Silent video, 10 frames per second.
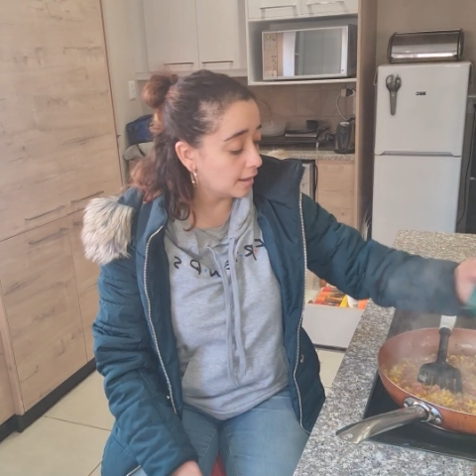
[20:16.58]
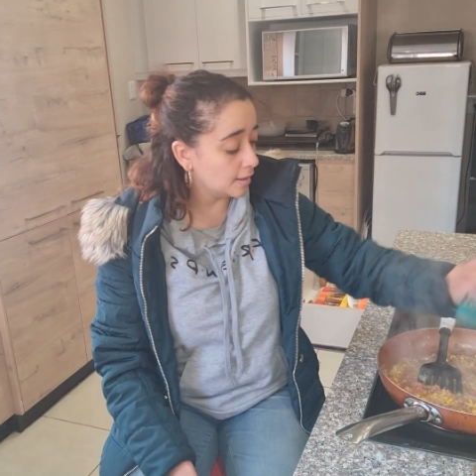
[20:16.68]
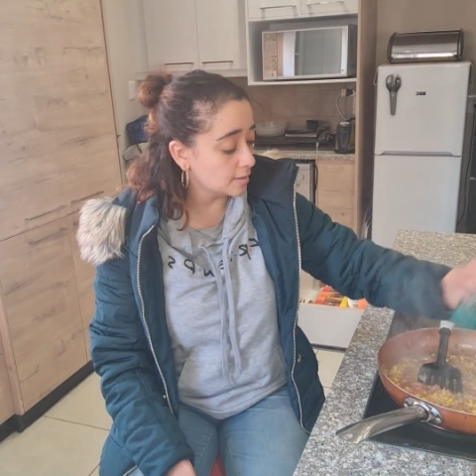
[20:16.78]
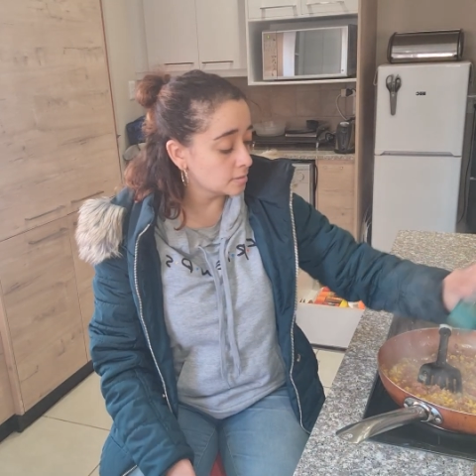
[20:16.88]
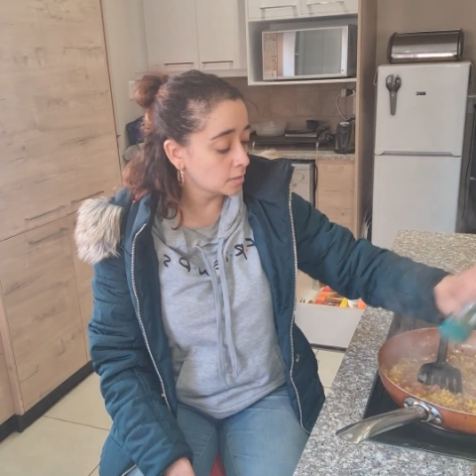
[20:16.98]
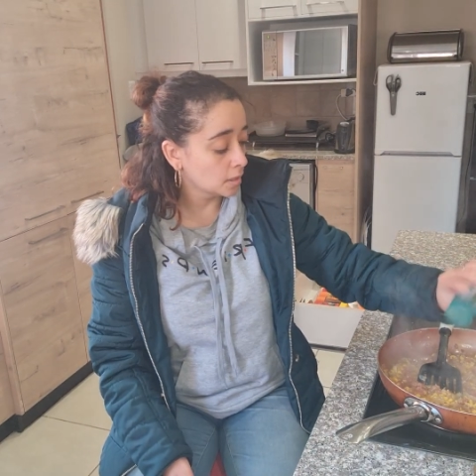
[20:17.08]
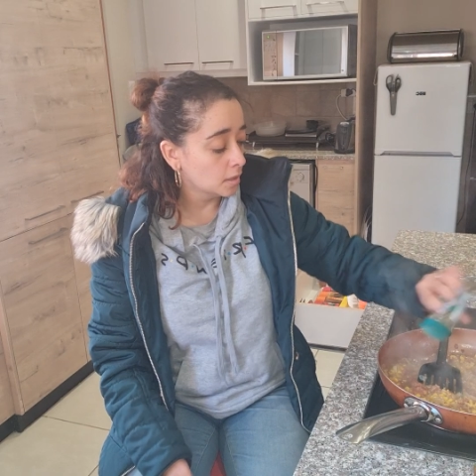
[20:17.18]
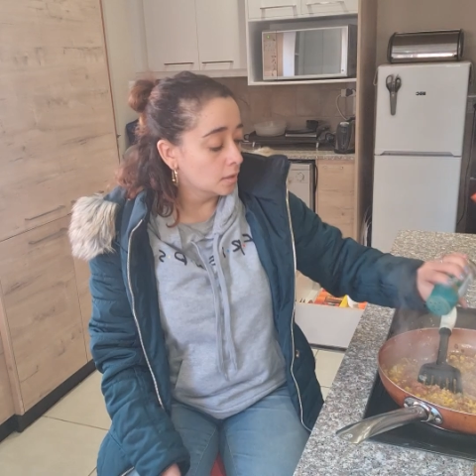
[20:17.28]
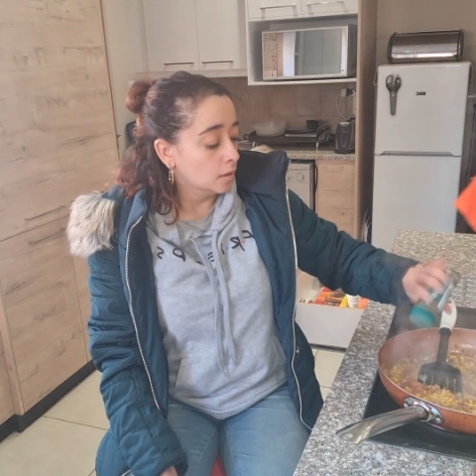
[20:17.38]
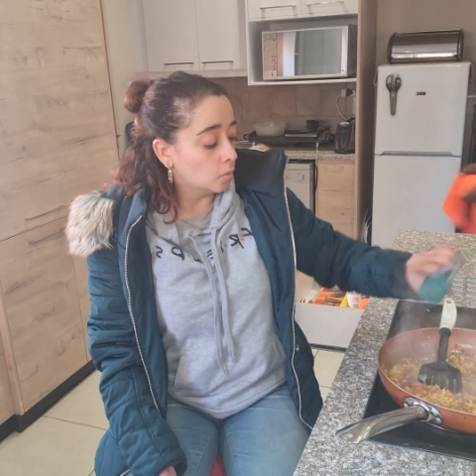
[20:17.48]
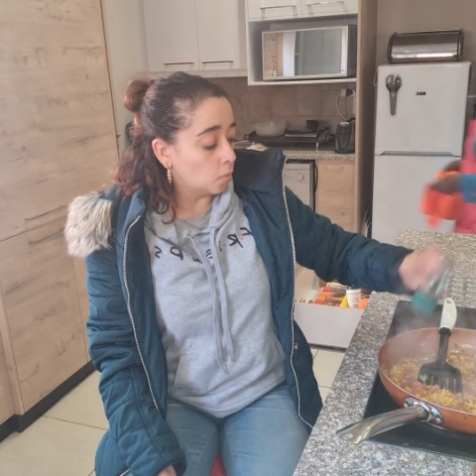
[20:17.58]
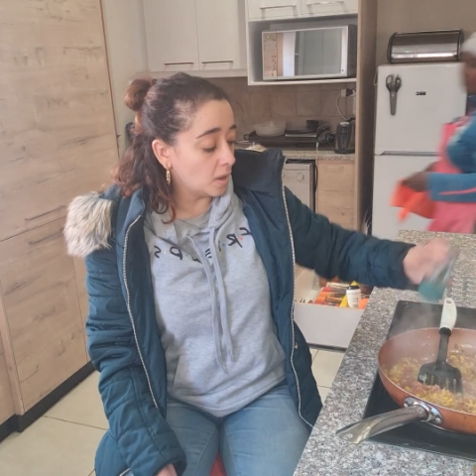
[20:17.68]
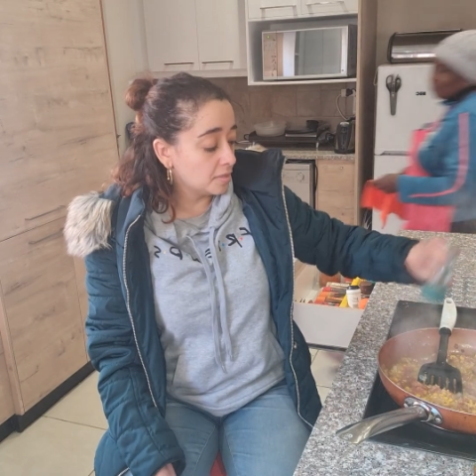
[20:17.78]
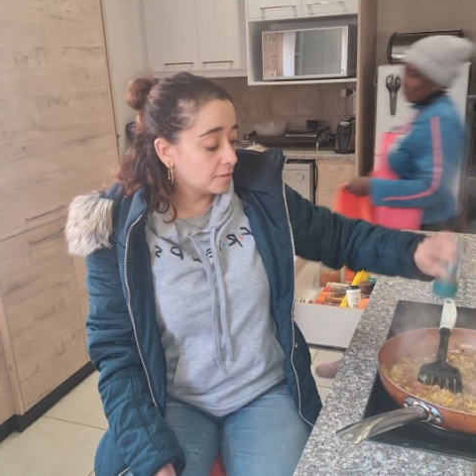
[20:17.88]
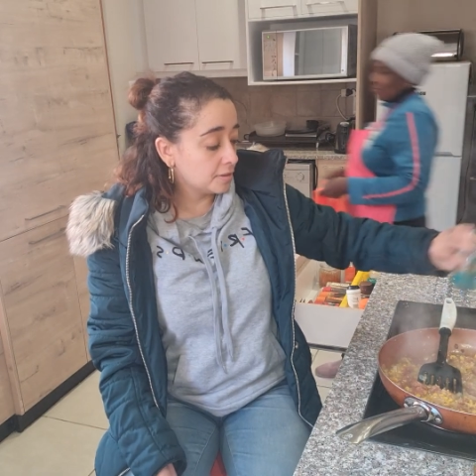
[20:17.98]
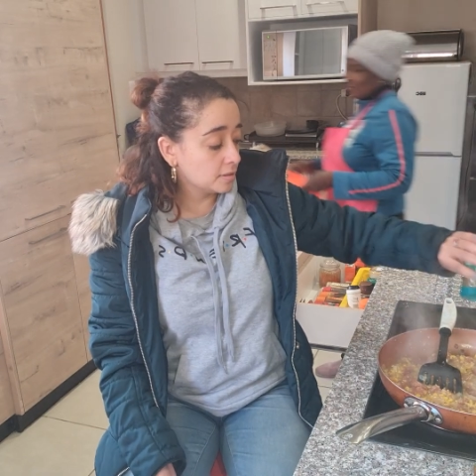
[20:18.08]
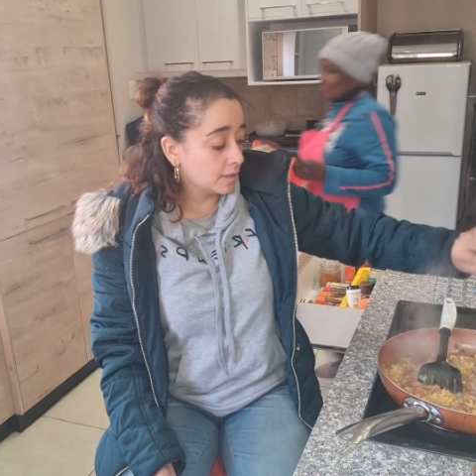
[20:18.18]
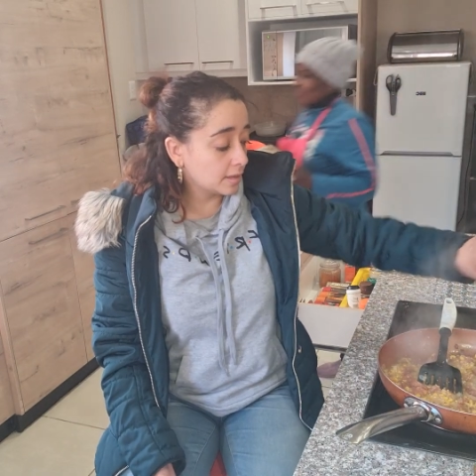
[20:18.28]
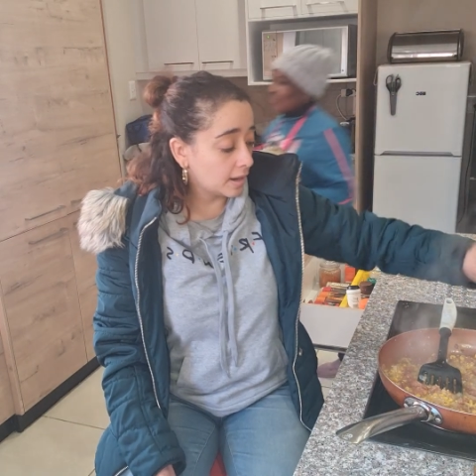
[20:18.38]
And one thing that